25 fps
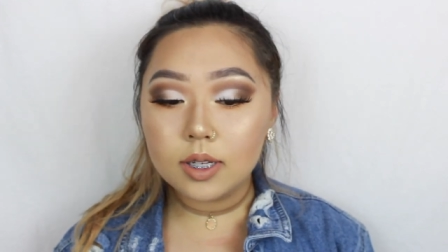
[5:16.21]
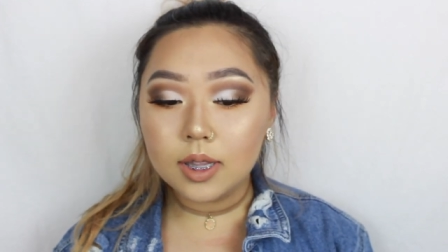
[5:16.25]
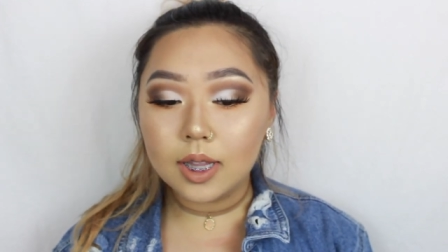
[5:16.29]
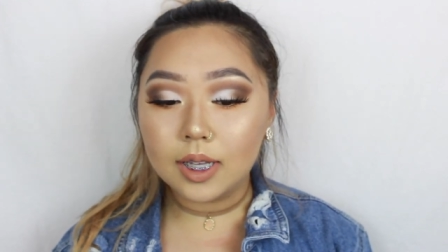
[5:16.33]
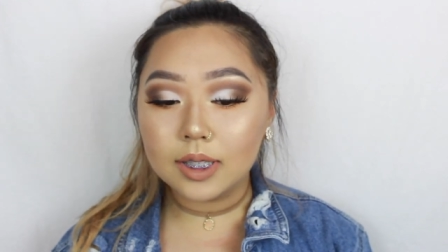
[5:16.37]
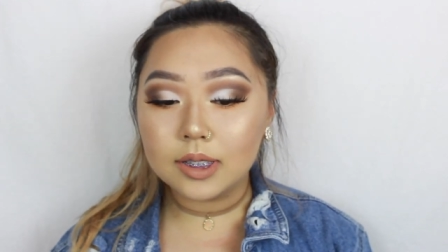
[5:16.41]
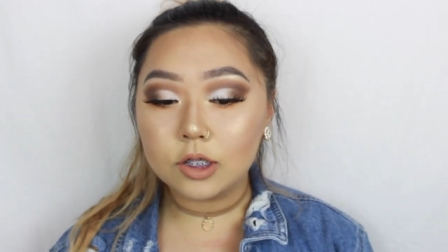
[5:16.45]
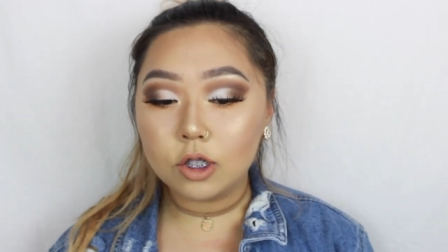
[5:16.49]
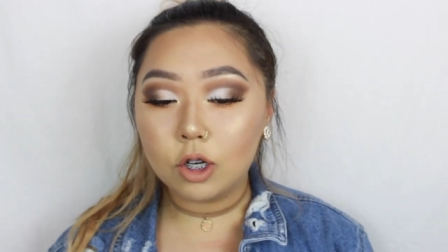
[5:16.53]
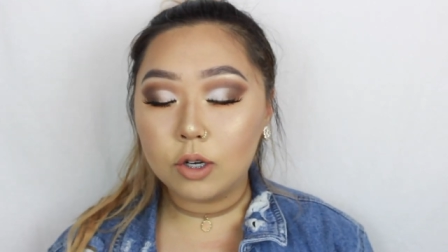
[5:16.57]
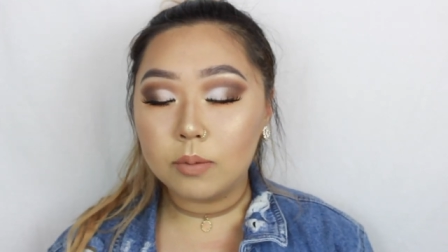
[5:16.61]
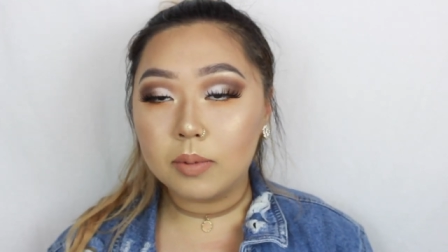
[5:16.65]

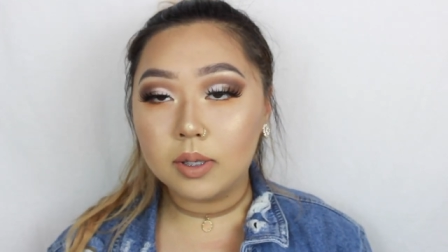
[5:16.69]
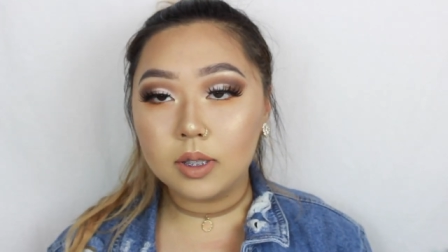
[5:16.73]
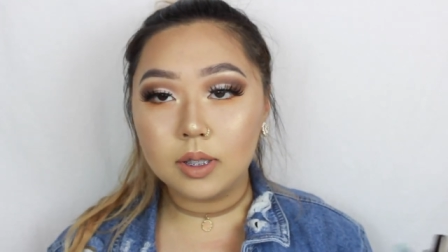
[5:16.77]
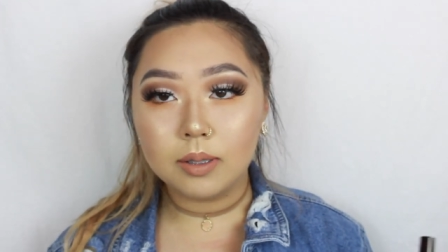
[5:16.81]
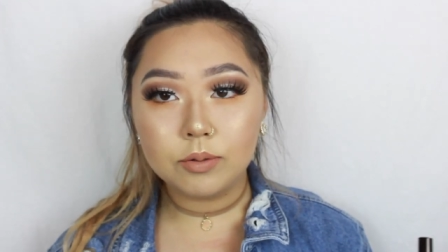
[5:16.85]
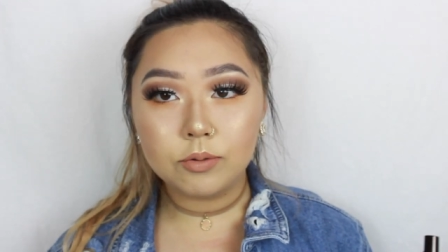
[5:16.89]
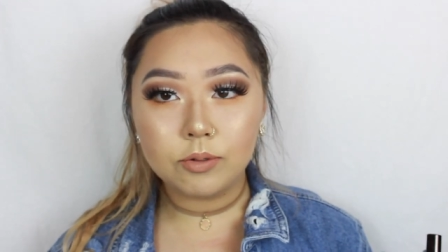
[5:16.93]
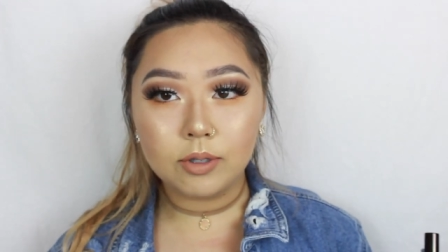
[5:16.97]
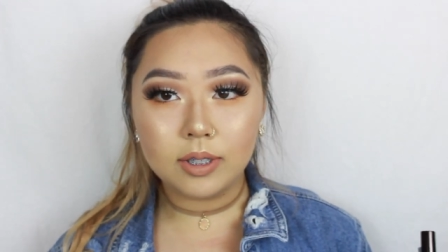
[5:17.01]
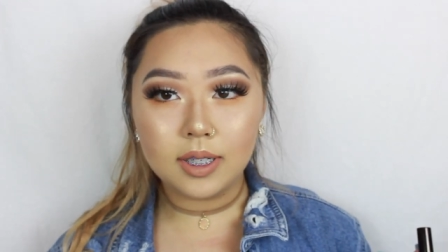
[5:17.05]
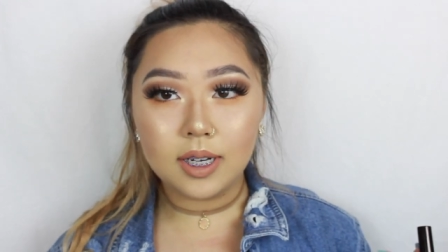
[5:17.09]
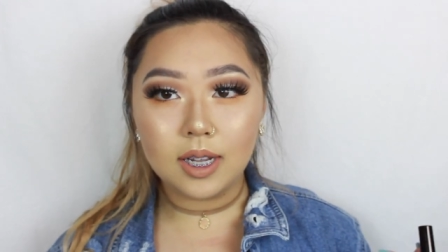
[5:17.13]
that's on my
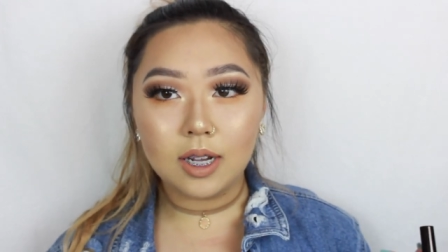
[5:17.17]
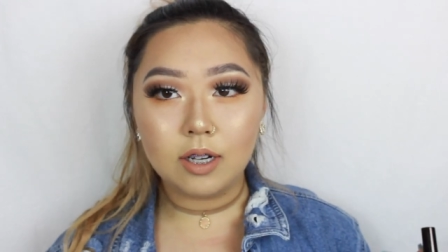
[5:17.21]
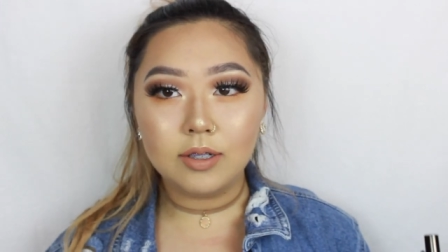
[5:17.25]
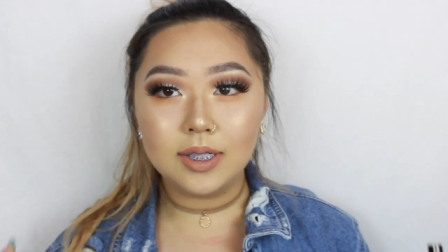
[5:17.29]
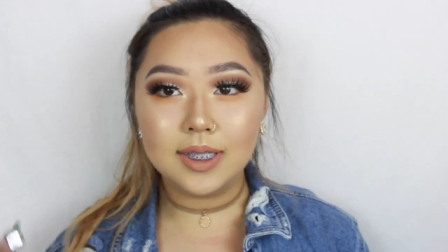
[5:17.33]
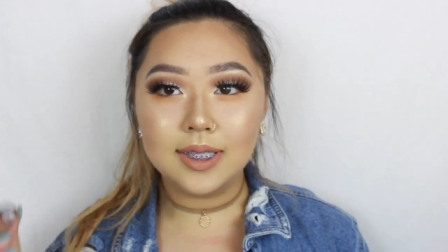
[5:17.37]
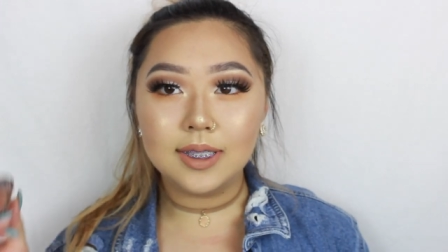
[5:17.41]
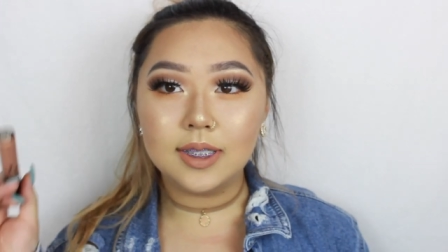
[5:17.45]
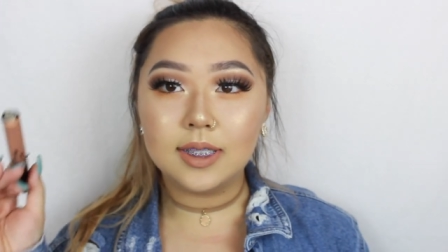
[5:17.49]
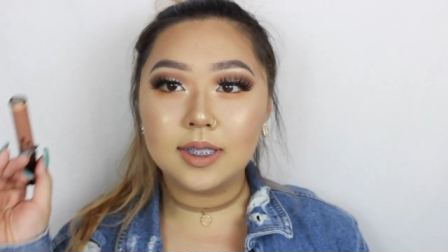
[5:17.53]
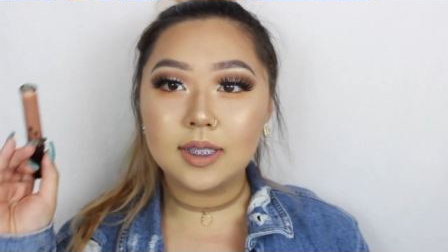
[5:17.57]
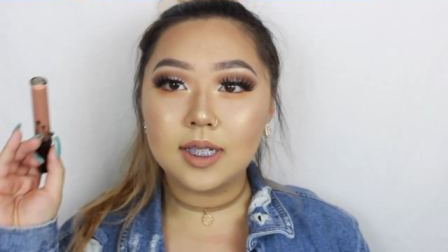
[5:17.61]
lips right now
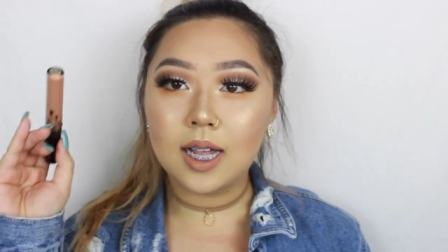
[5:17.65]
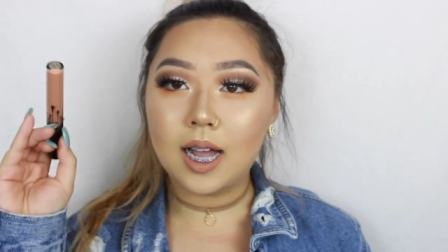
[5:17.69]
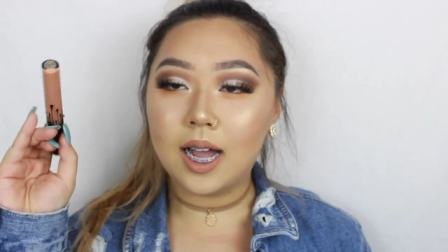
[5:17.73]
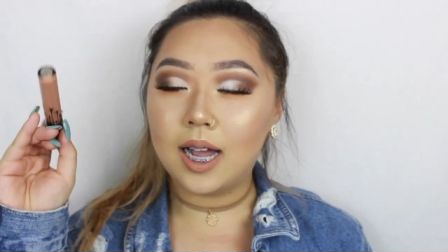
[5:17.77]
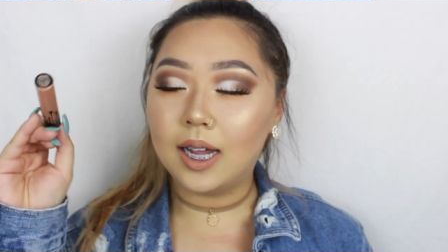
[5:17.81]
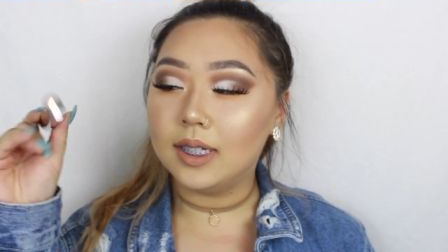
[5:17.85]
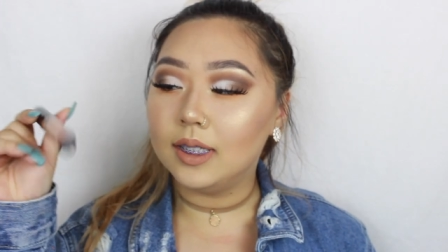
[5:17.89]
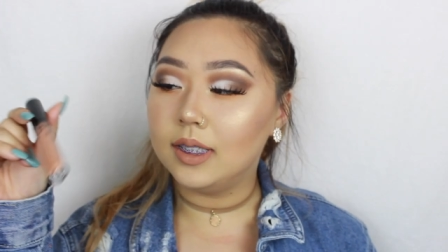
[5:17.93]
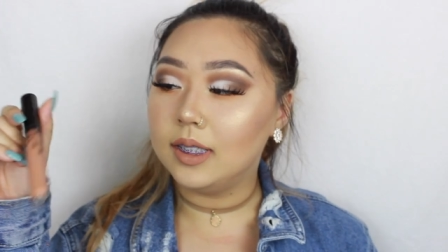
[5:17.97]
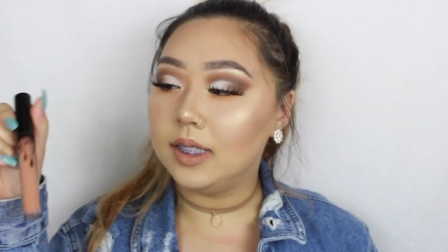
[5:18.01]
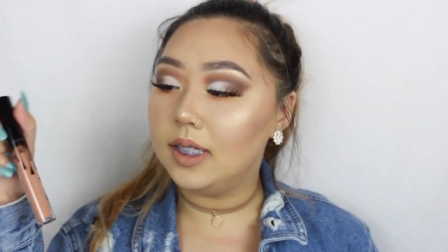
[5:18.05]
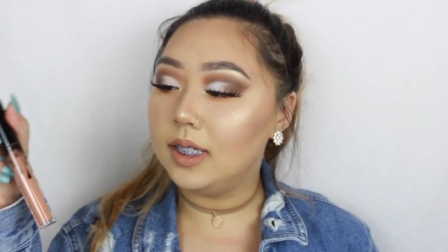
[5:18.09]
is
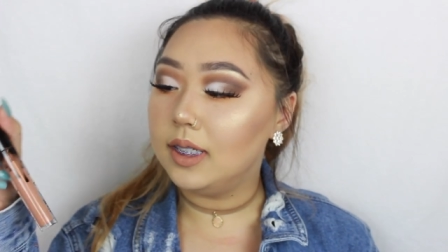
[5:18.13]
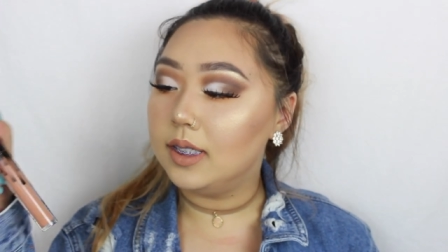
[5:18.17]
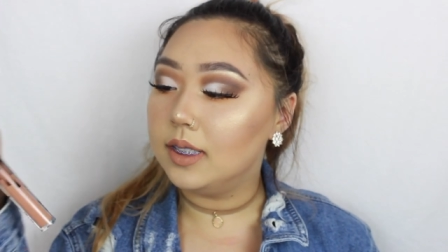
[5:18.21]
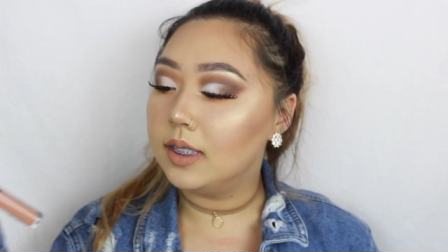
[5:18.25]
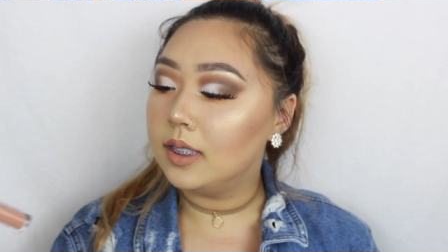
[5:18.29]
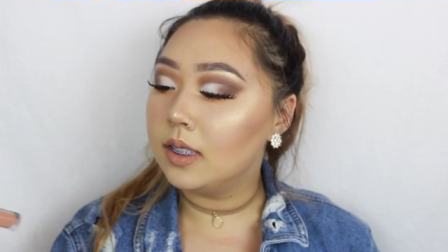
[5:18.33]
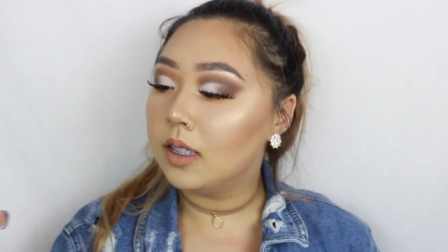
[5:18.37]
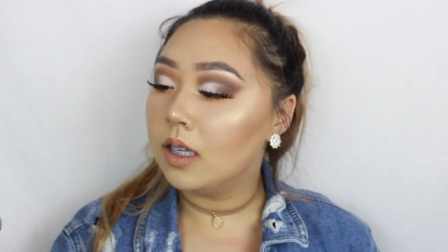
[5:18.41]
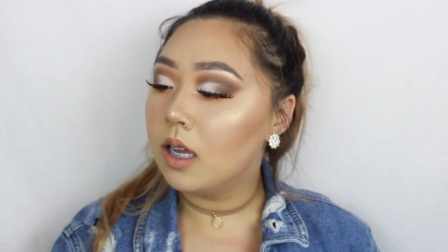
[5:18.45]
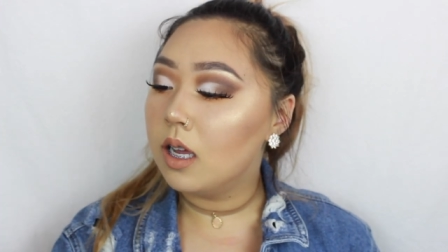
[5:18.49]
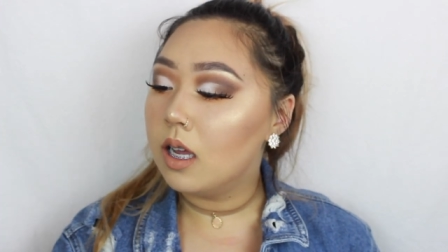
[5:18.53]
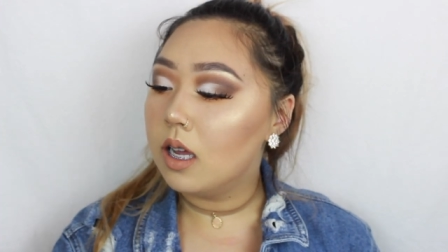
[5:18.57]

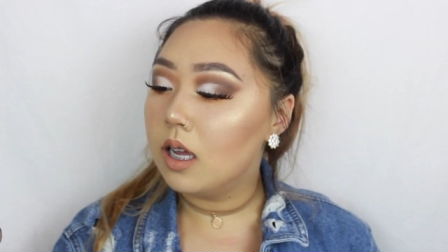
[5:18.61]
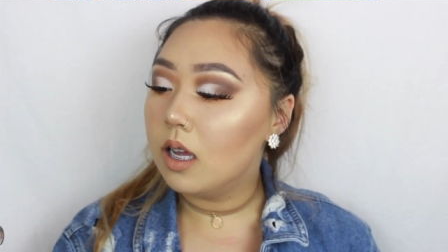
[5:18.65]
Kylie's